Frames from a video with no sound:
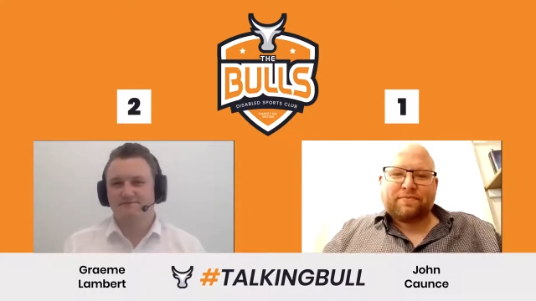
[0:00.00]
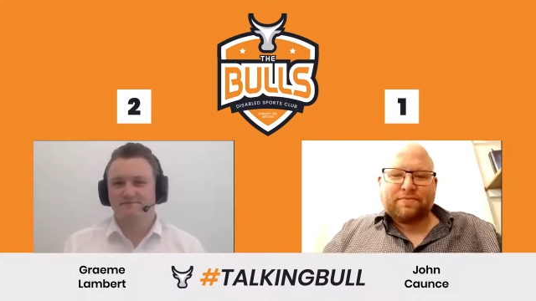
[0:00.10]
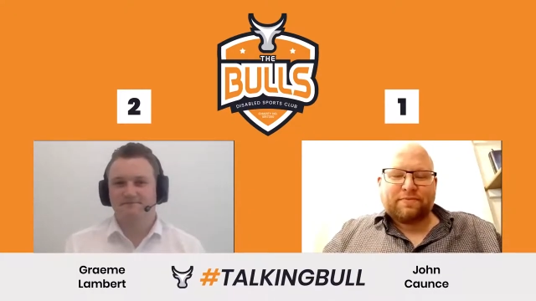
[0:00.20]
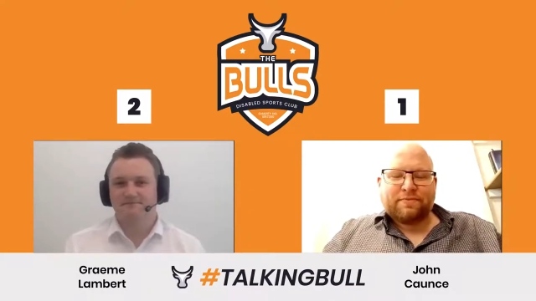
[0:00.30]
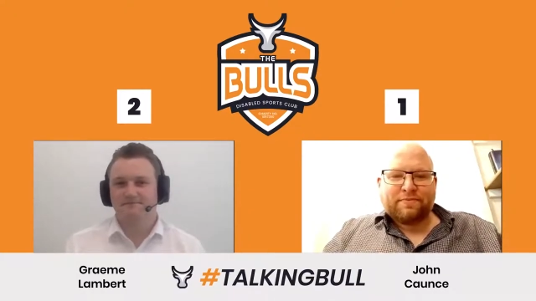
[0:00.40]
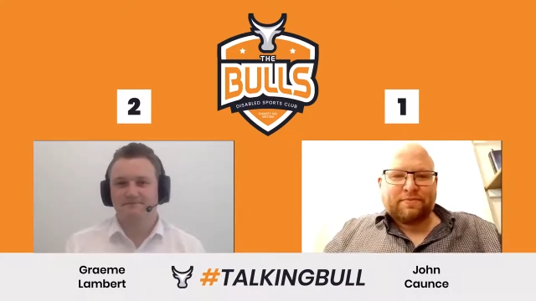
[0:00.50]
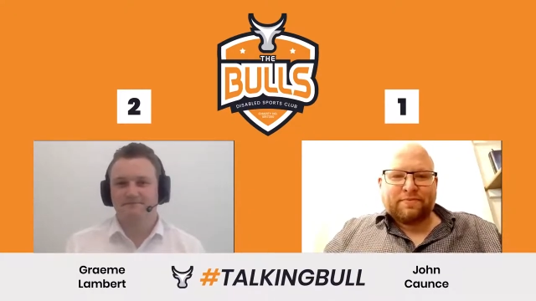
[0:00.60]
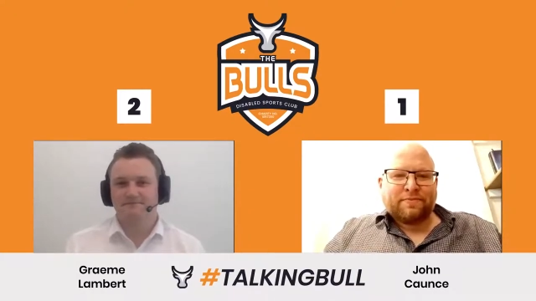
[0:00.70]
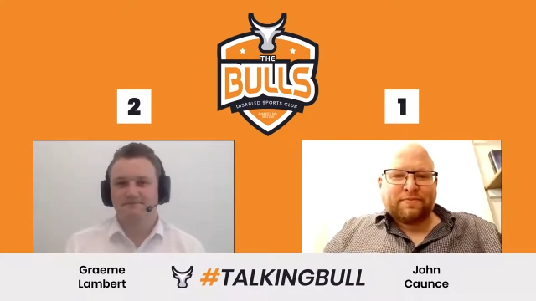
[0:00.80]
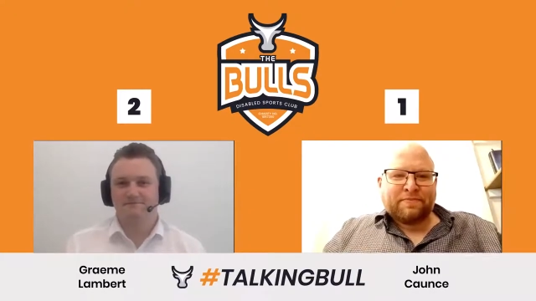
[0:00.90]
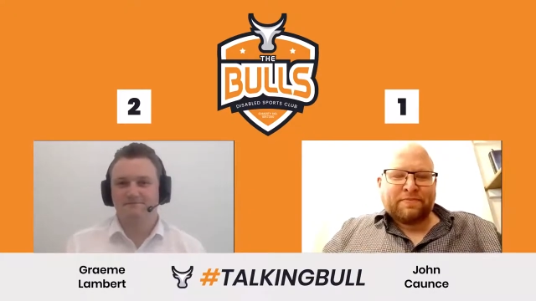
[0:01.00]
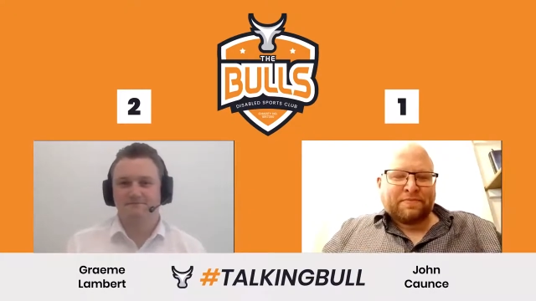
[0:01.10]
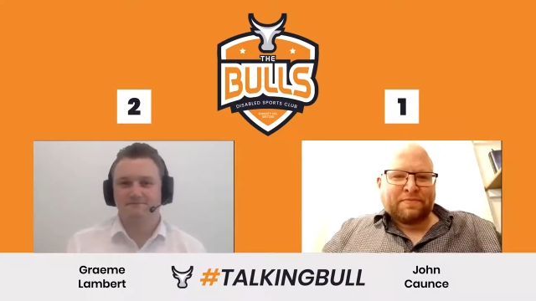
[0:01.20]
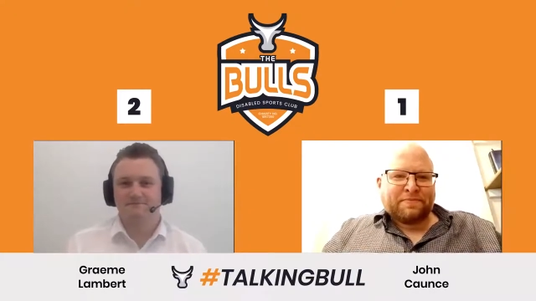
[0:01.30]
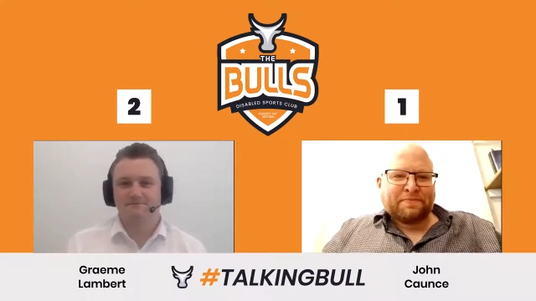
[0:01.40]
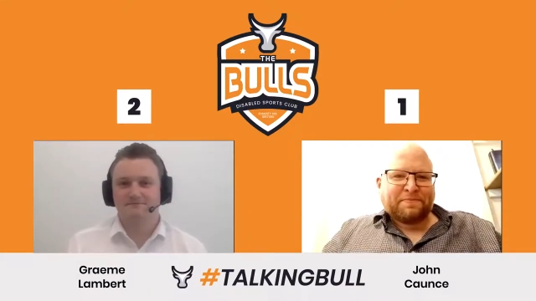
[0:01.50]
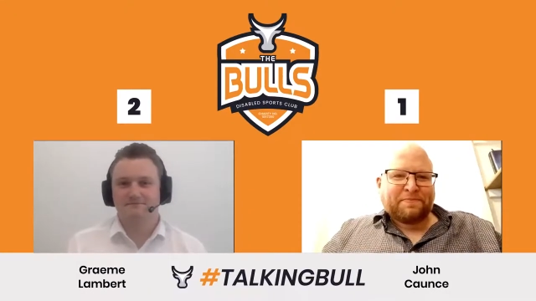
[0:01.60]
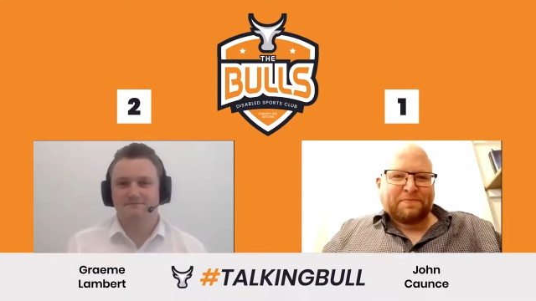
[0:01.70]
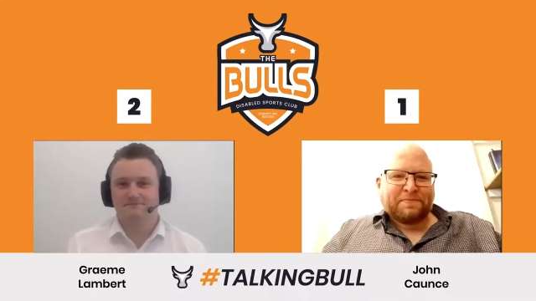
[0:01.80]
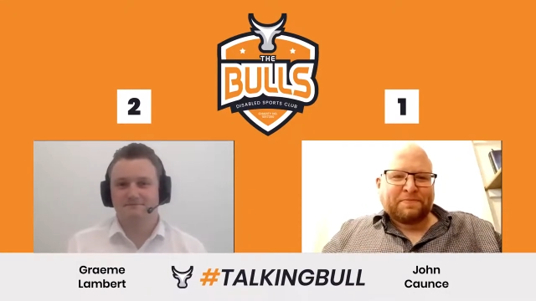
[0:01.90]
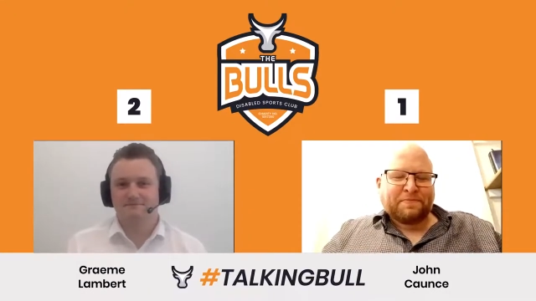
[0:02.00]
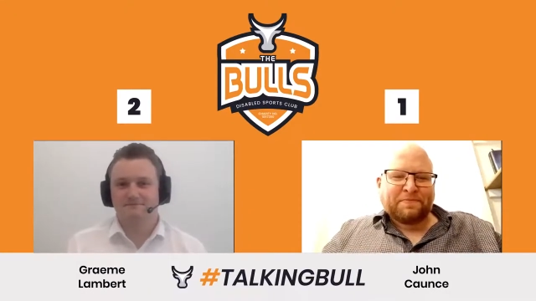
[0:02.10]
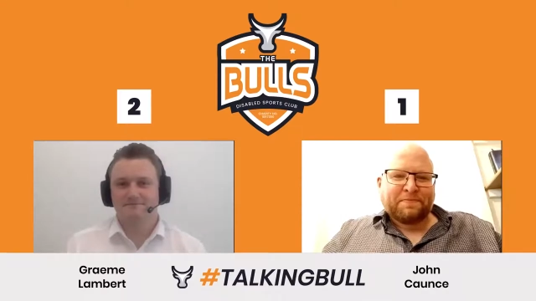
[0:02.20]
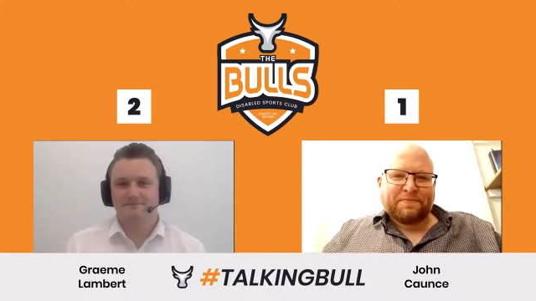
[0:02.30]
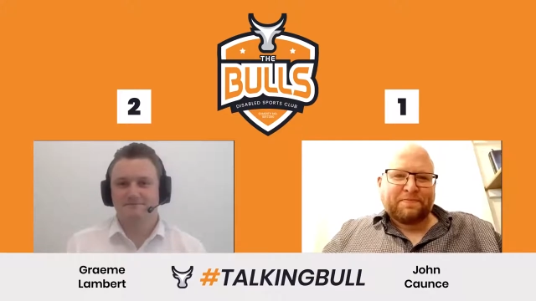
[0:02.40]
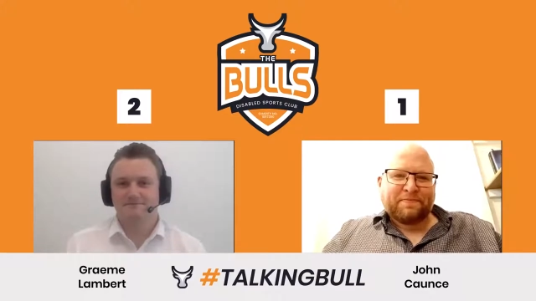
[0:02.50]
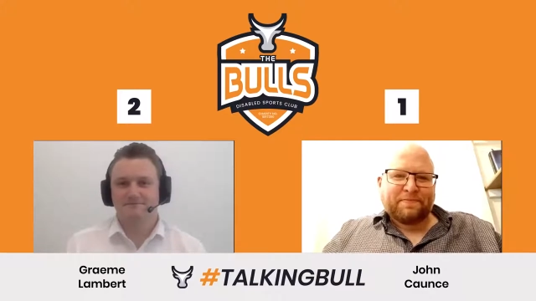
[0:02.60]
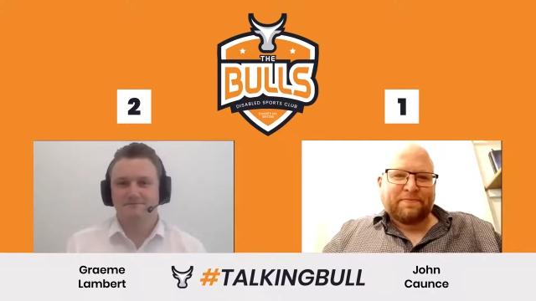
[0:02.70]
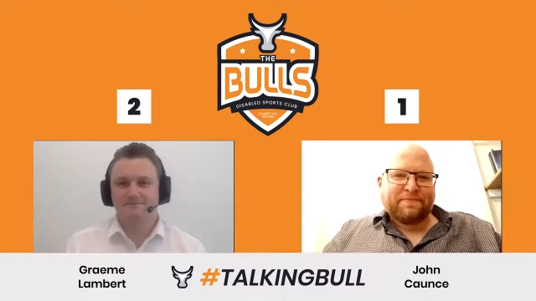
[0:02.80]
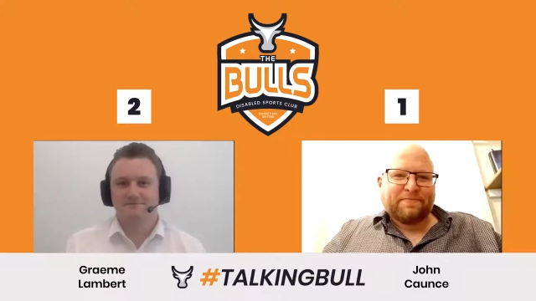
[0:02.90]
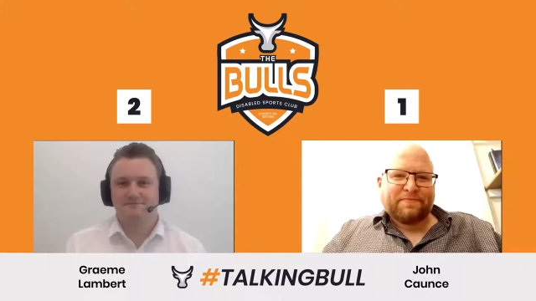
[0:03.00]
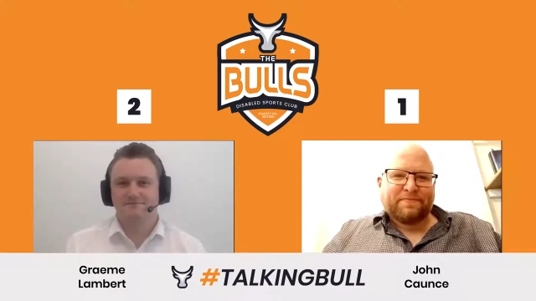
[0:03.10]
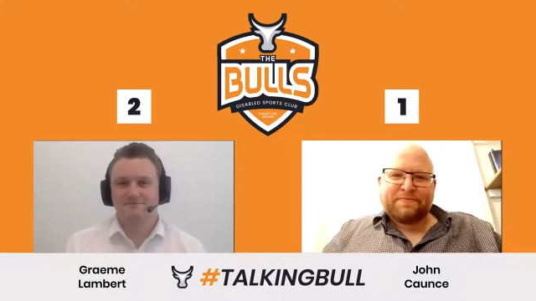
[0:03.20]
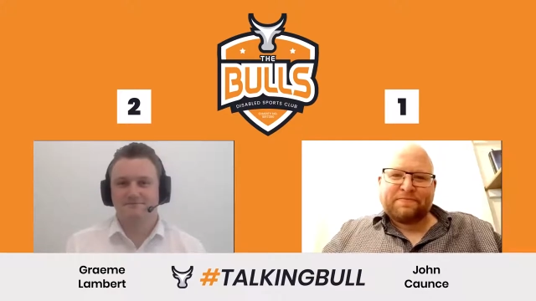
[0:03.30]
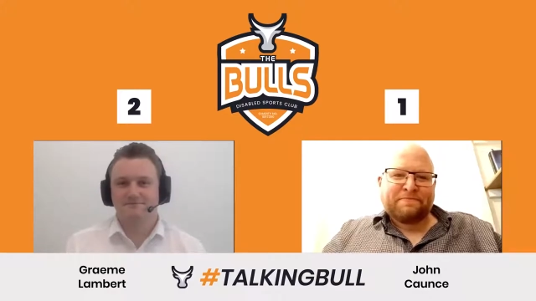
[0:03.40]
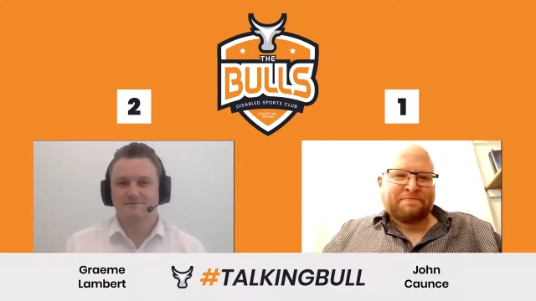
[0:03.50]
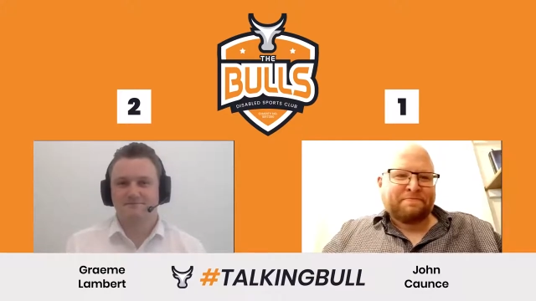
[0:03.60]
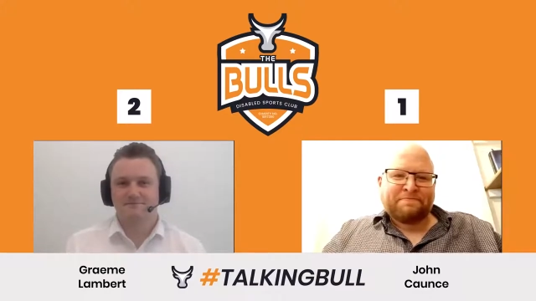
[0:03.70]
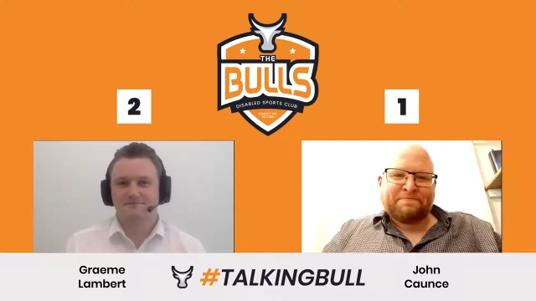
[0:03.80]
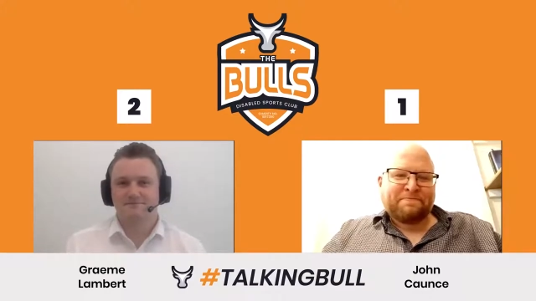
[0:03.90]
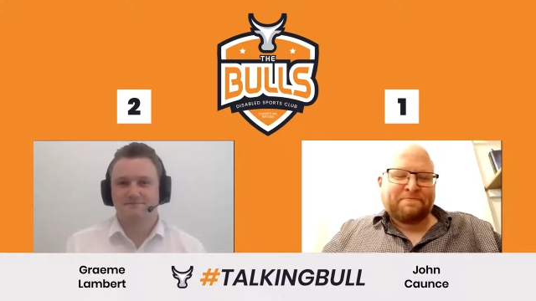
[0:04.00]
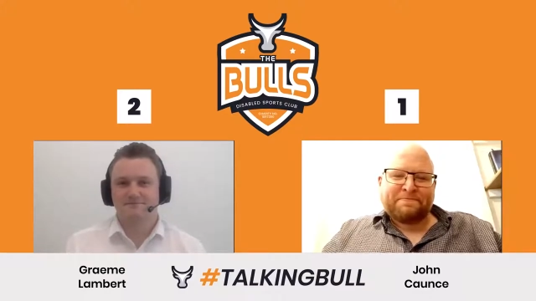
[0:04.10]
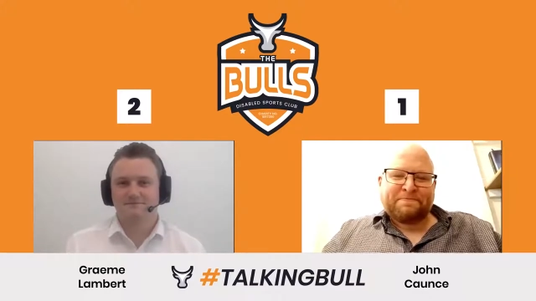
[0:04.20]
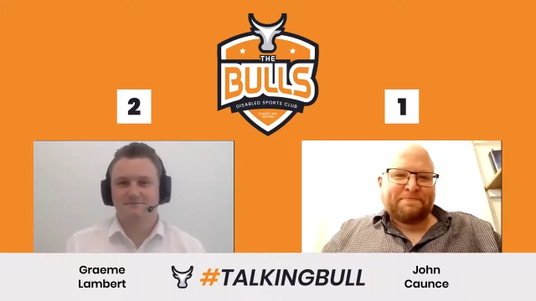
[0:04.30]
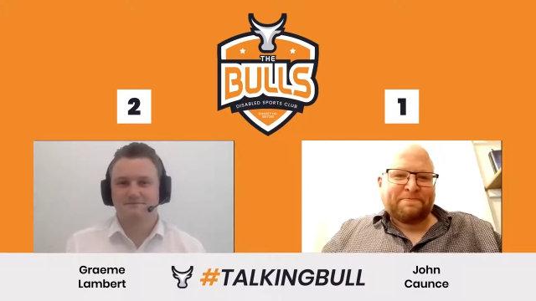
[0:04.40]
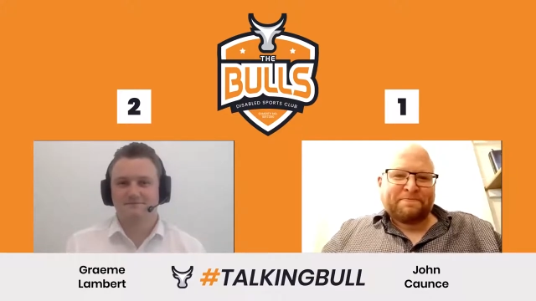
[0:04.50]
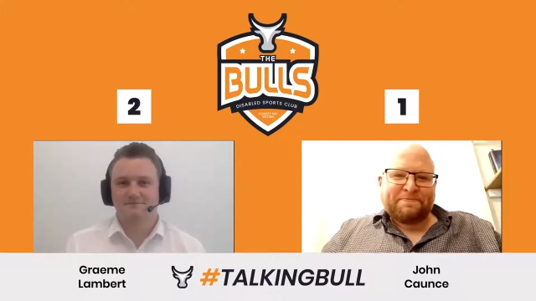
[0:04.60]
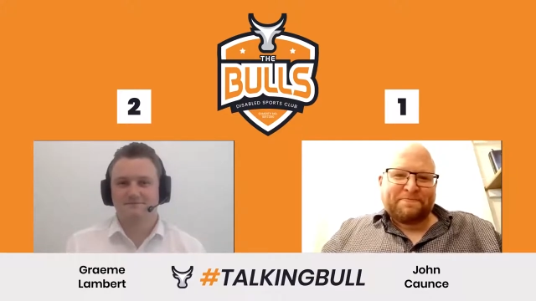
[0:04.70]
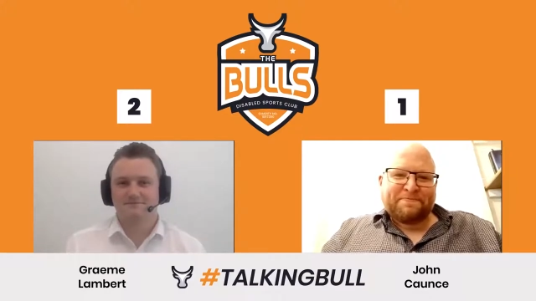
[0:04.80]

Nobody speaks.